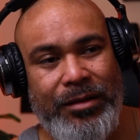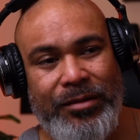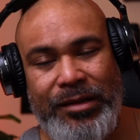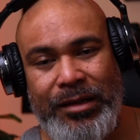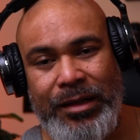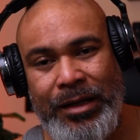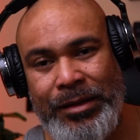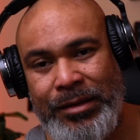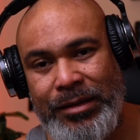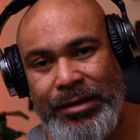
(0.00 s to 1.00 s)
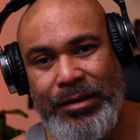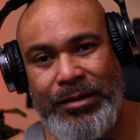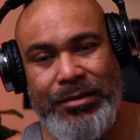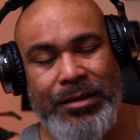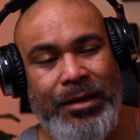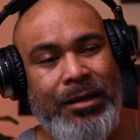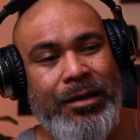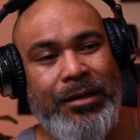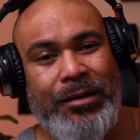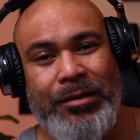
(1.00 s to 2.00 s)
It was the 90s.
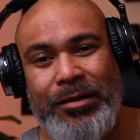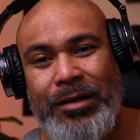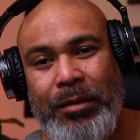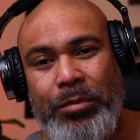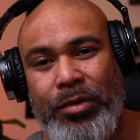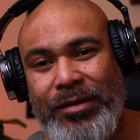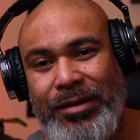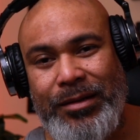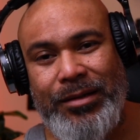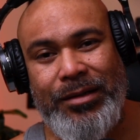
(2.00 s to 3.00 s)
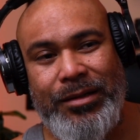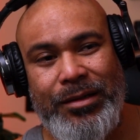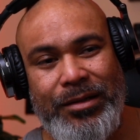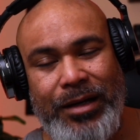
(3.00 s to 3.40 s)
You know, you had Boys in the Hood, you